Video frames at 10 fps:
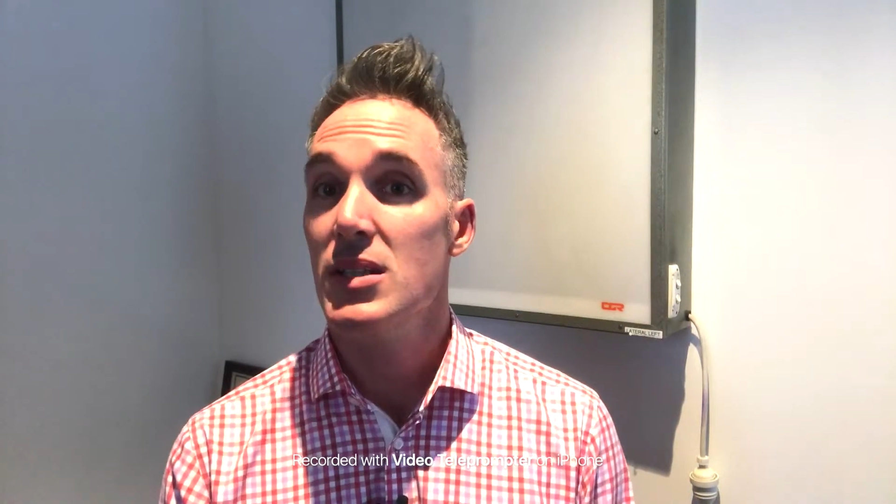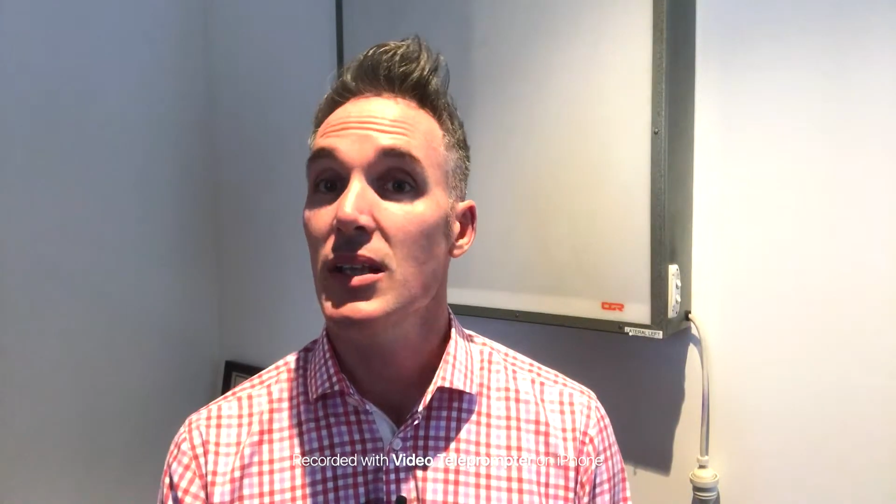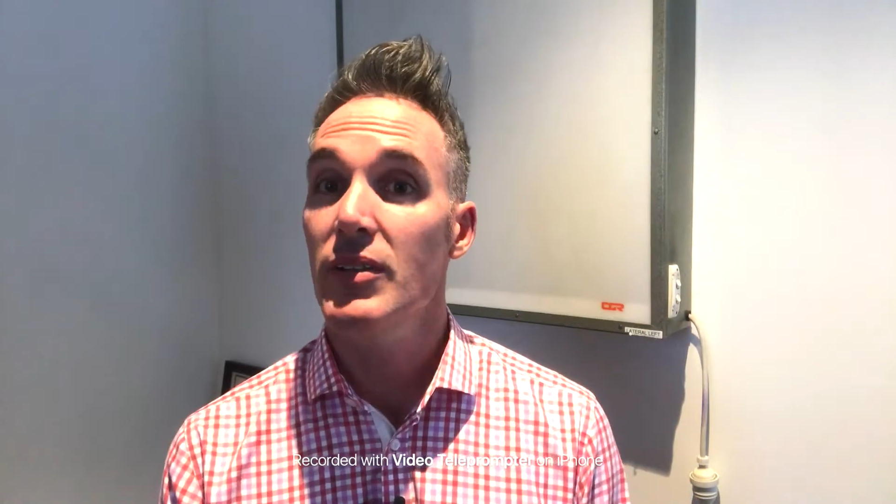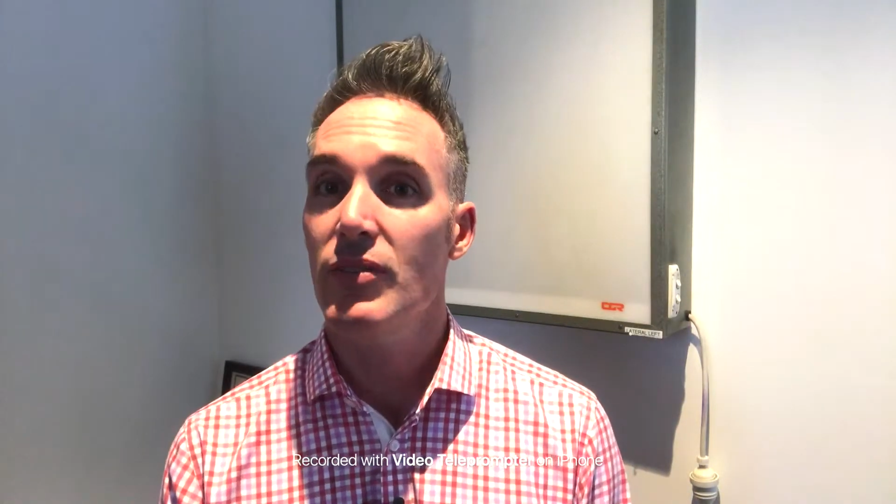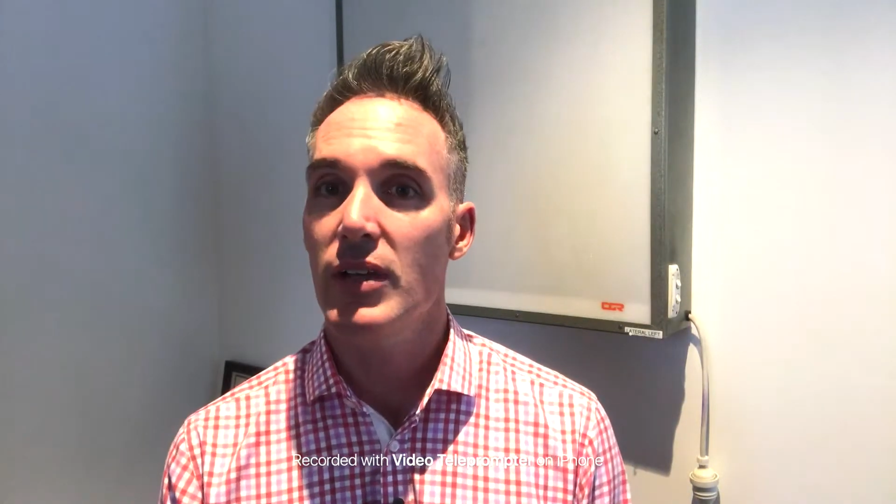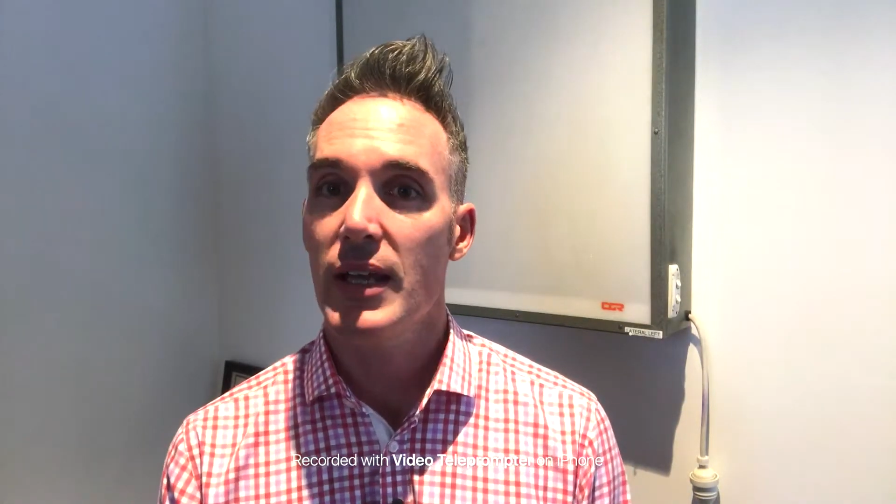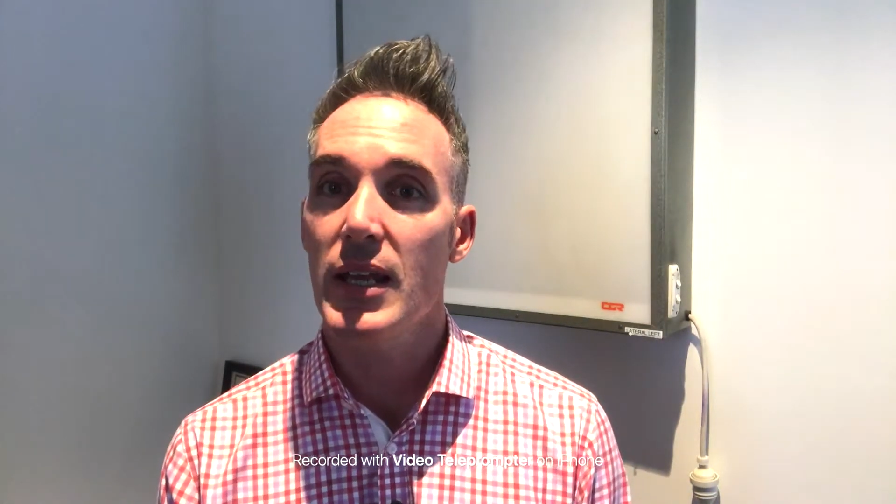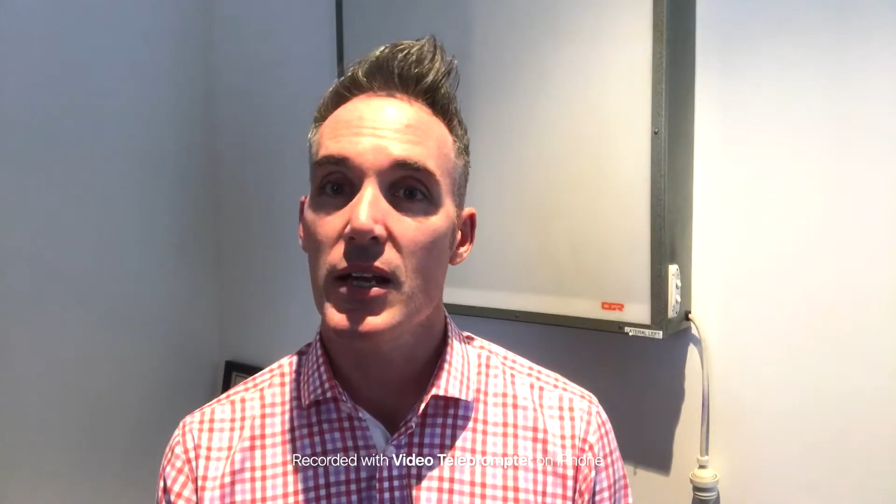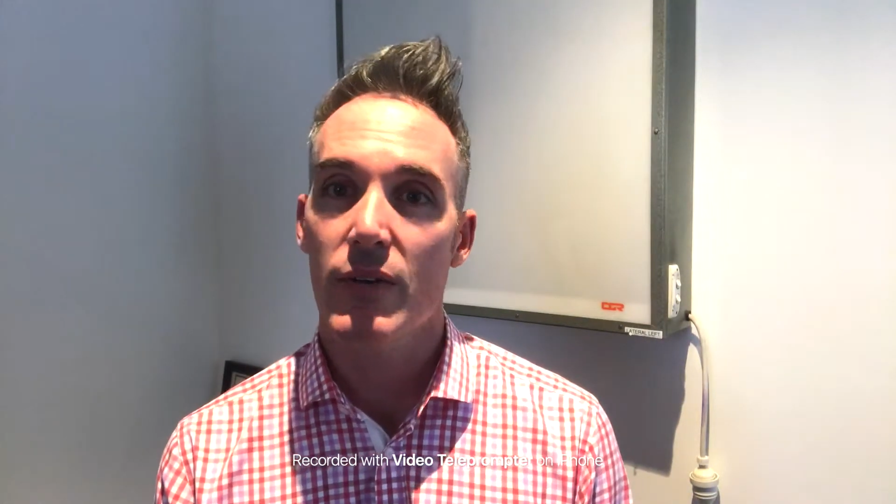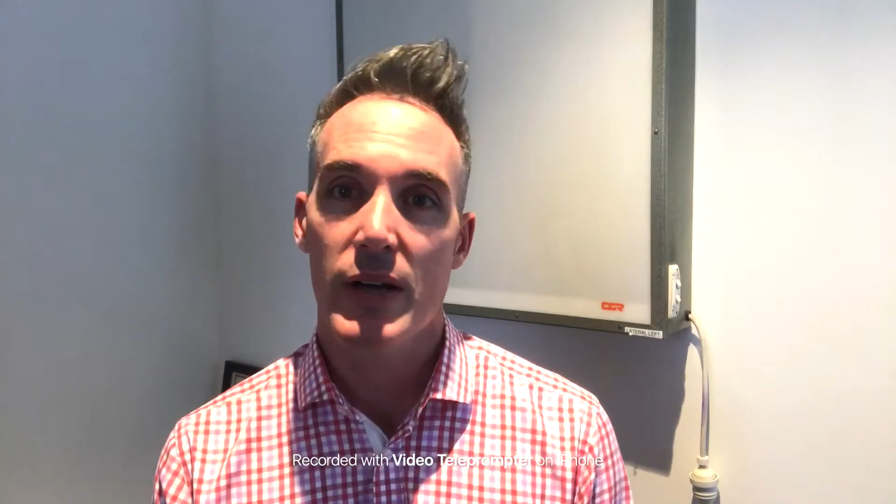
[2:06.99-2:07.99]
delivered
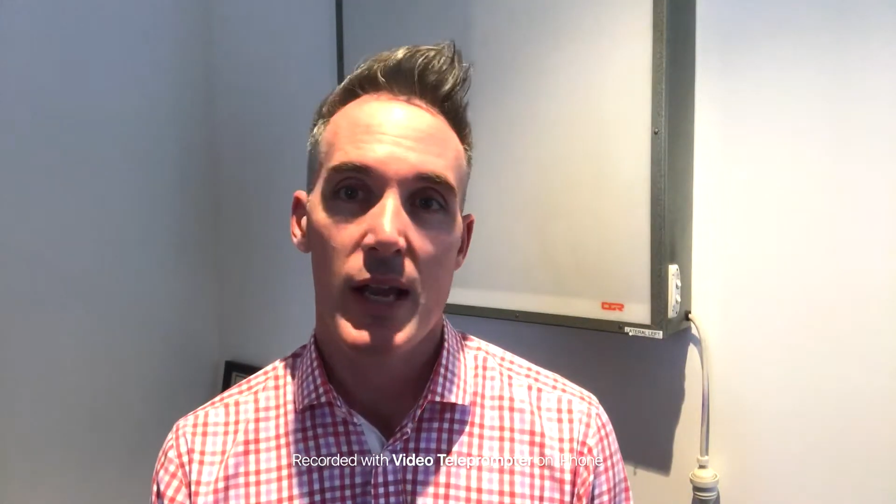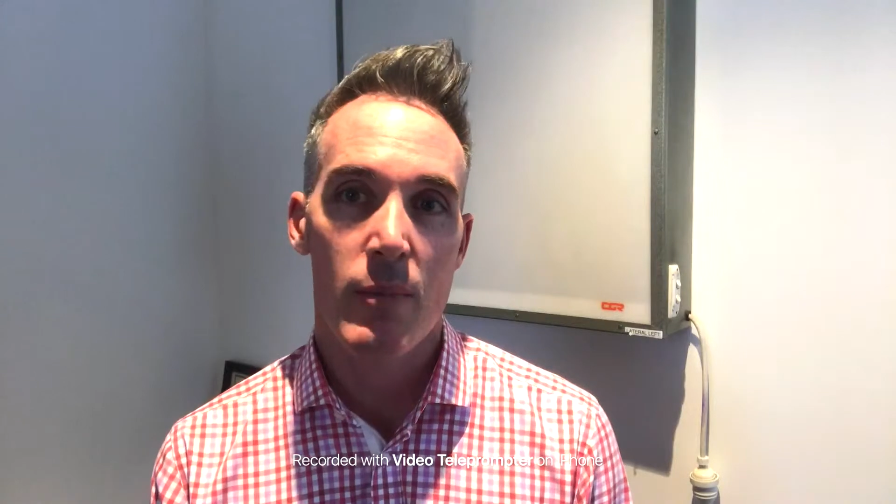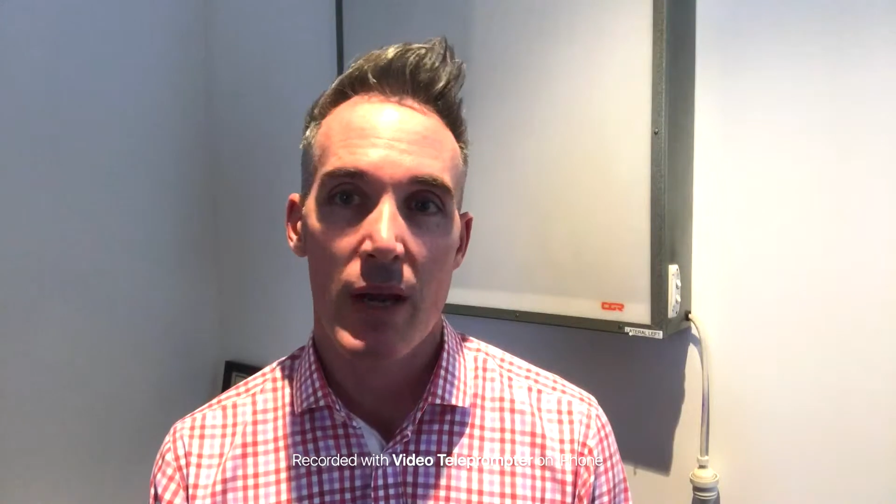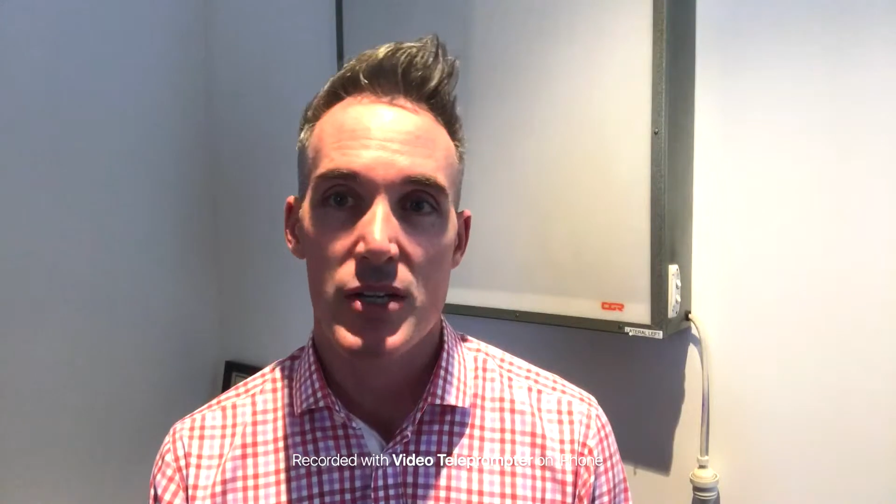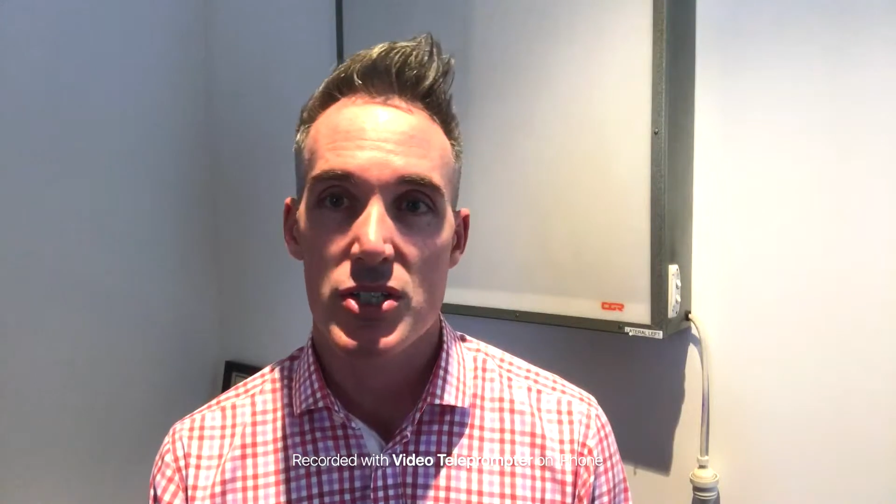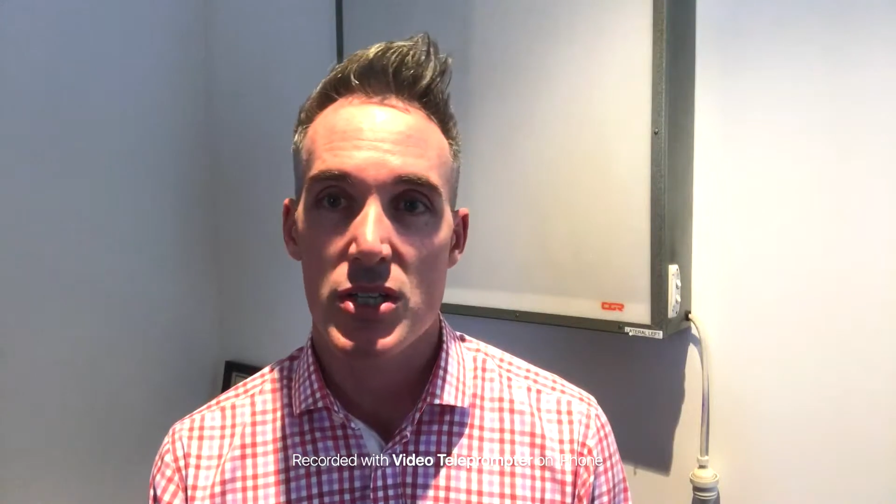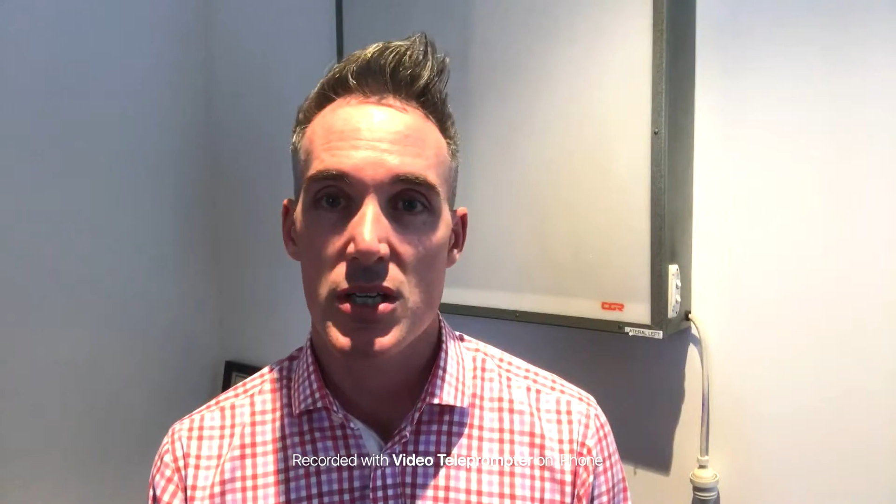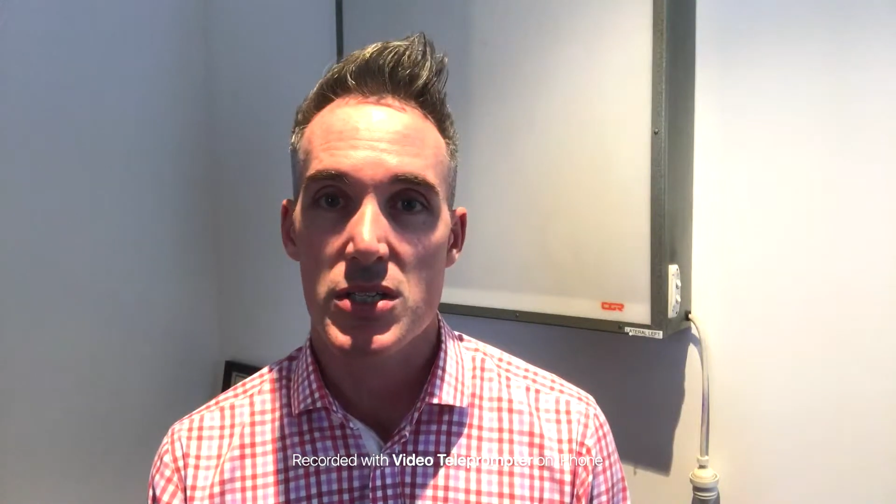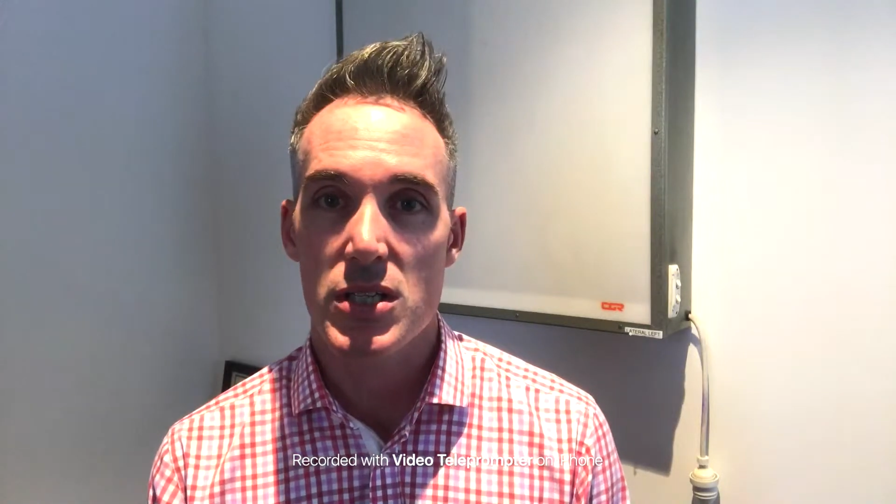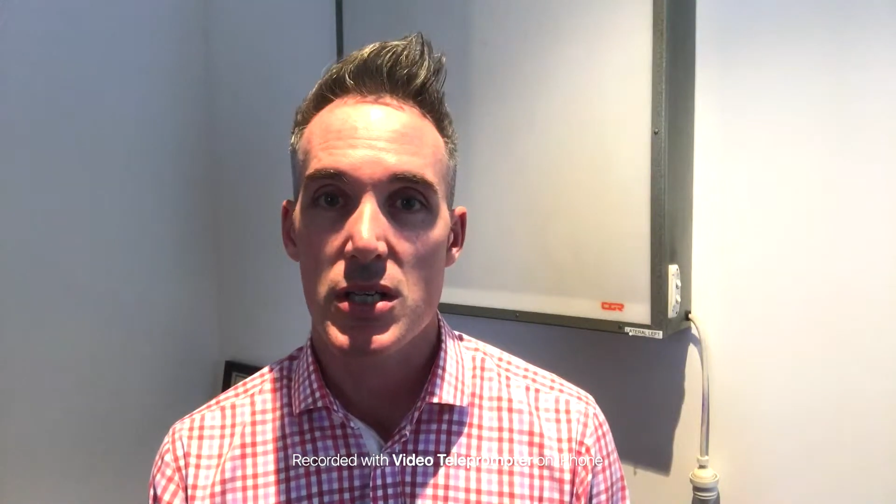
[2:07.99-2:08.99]
here at
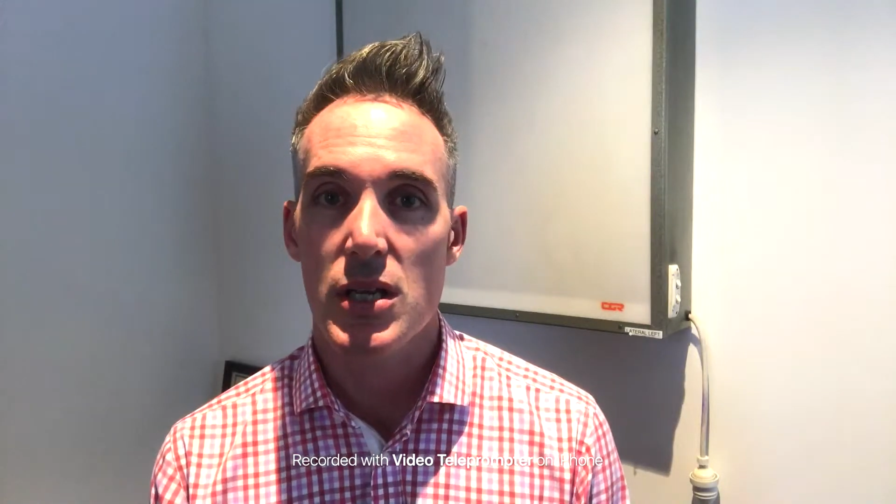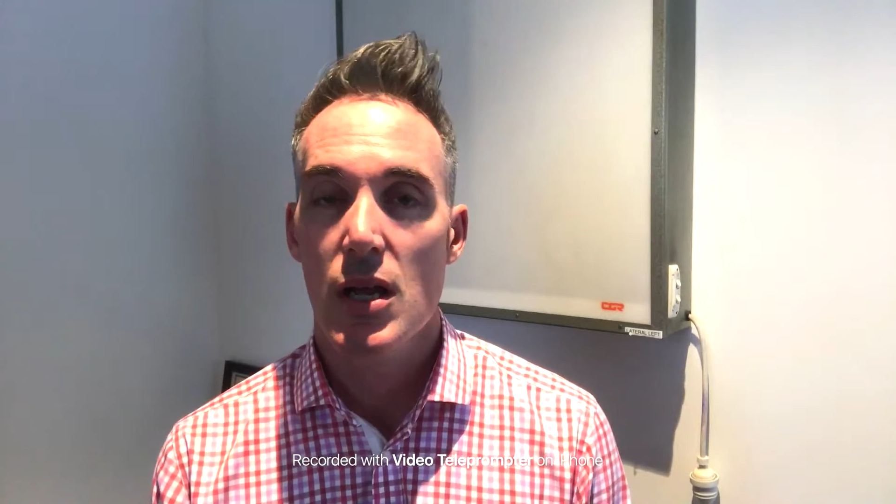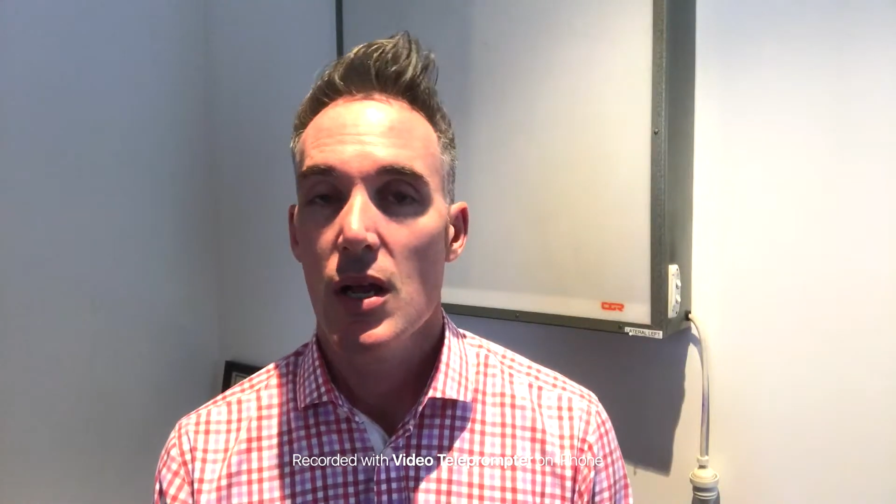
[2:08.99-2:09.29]
MHCC